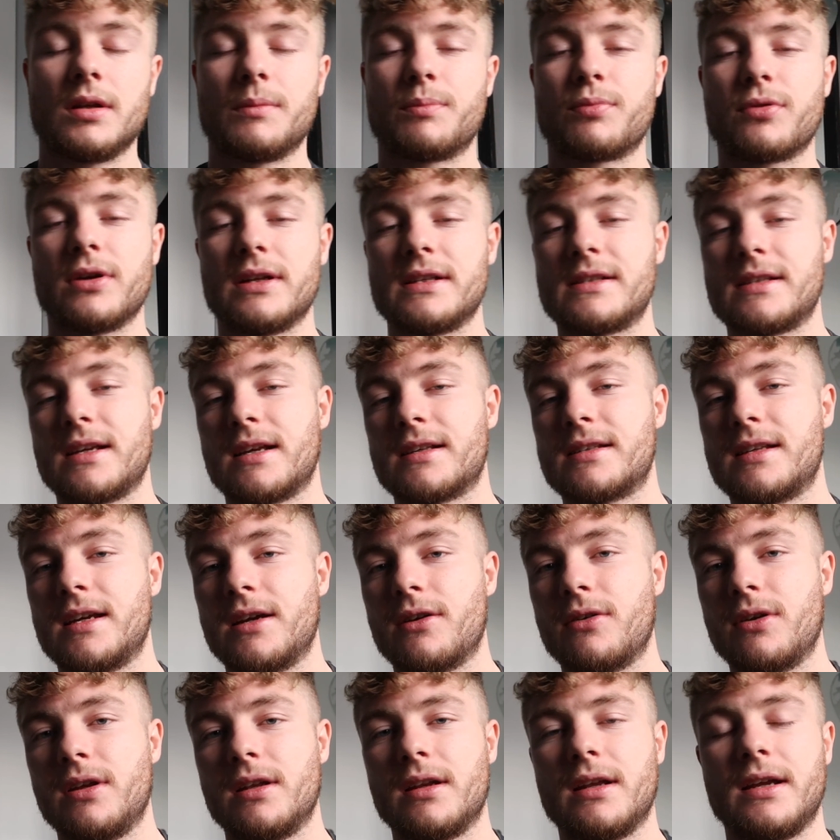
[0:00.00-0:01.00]
princess
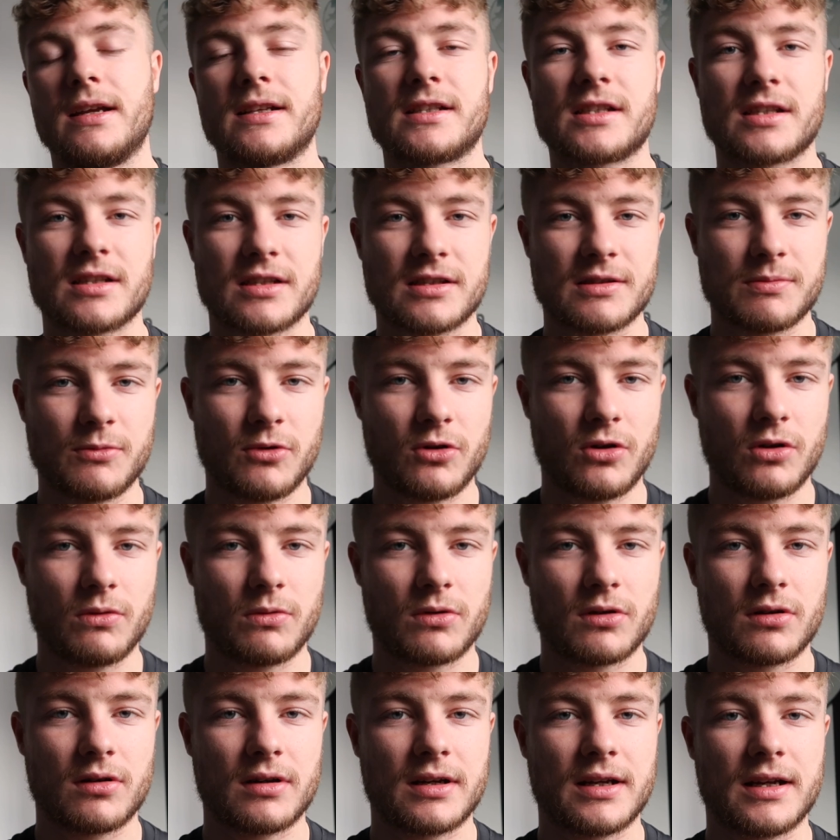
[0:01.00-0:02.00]
area, it's a small
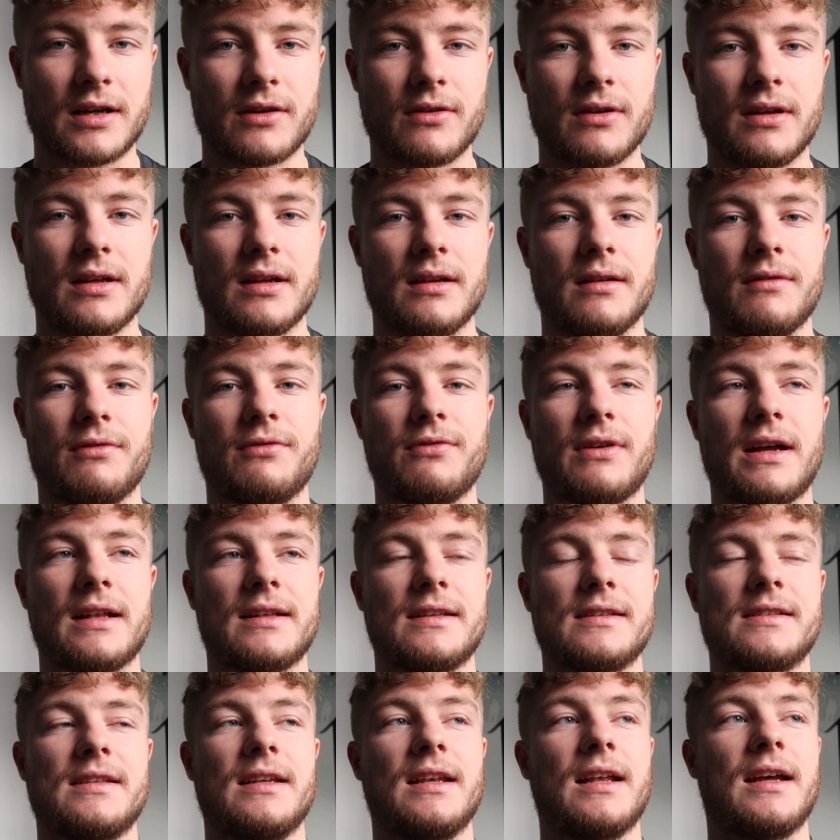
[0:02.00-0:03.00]
world area. The
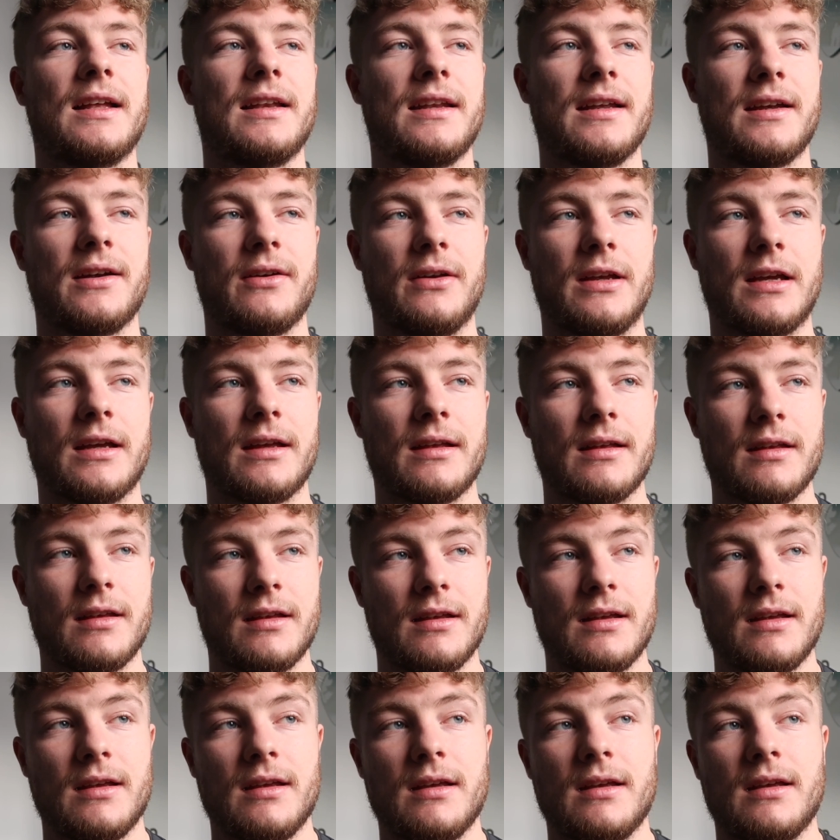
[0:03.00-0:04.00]
Fantasyland area,
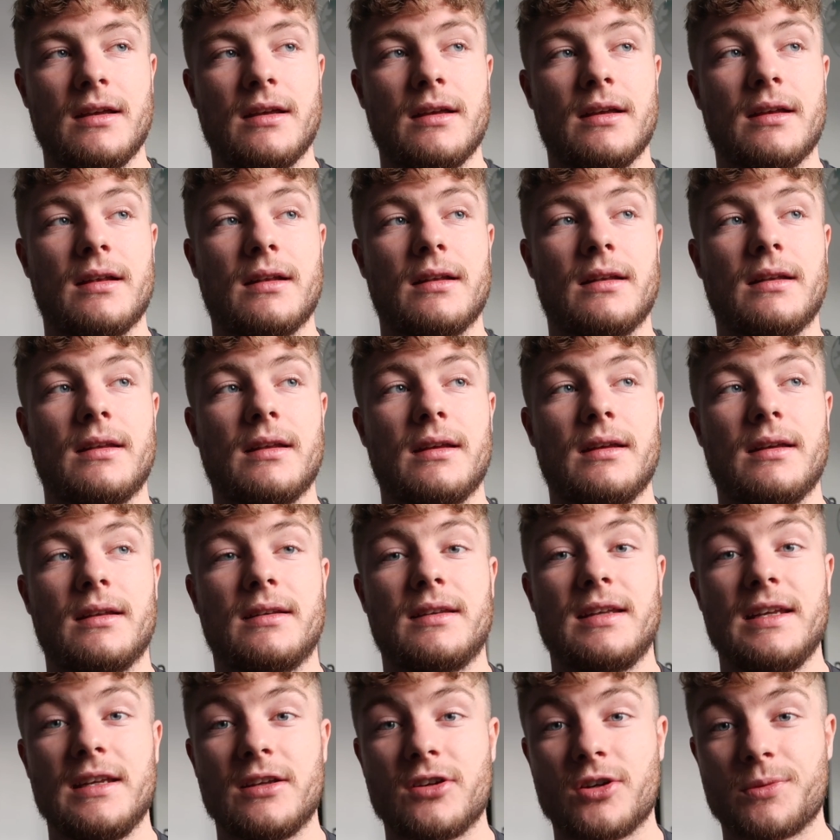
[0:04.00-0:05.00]
the
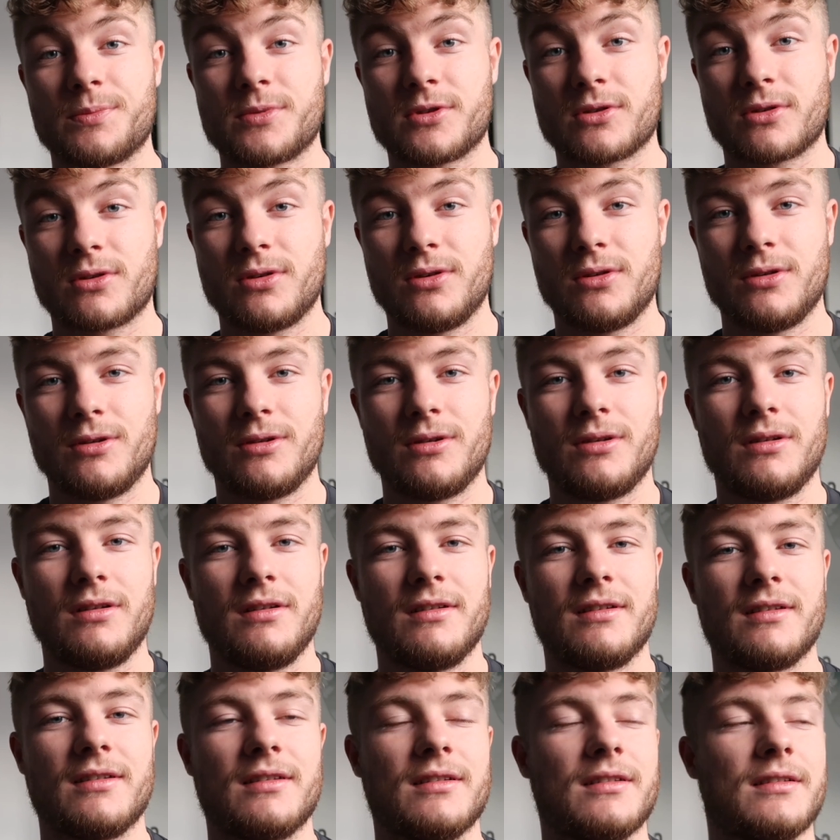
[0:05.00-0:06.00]
teacups are cool,
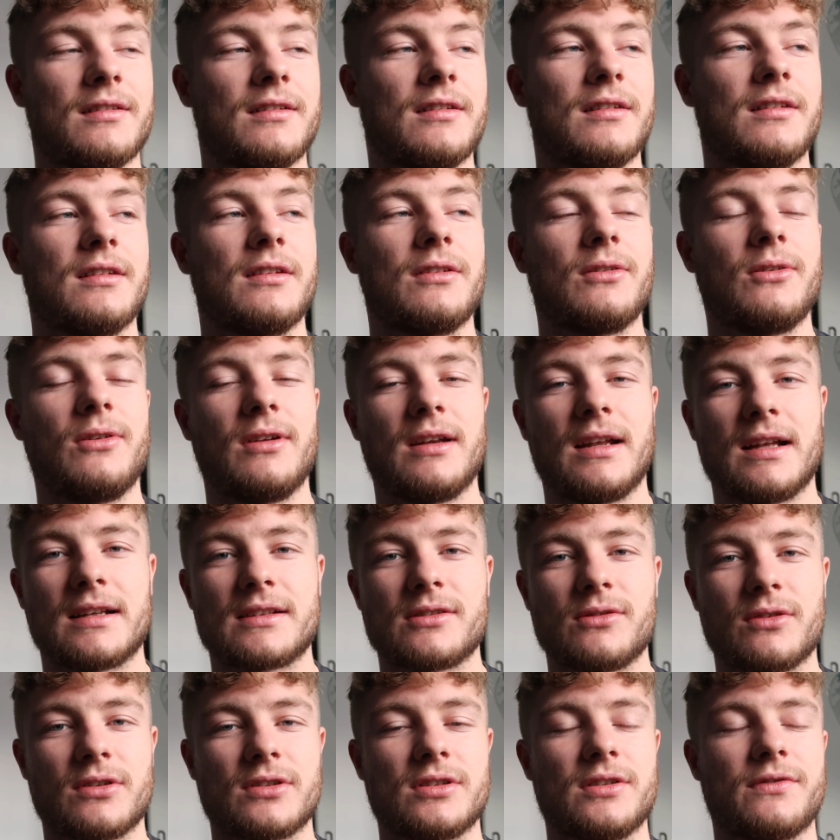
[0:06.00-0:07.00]
all that
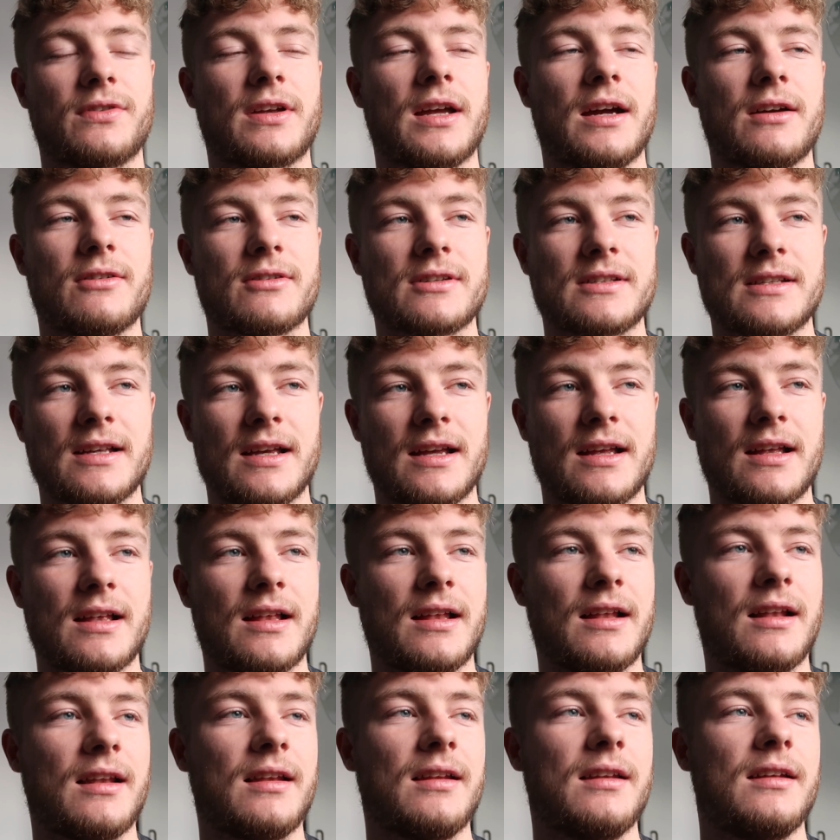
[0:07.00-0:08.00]
sort of stuff.
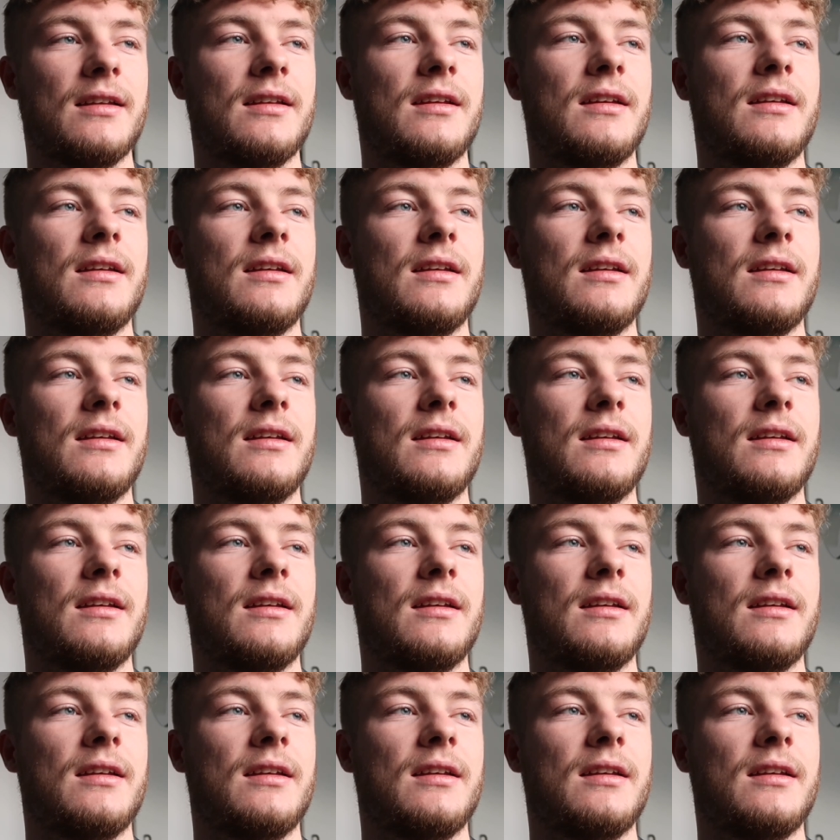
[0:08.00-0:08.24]
Carousel,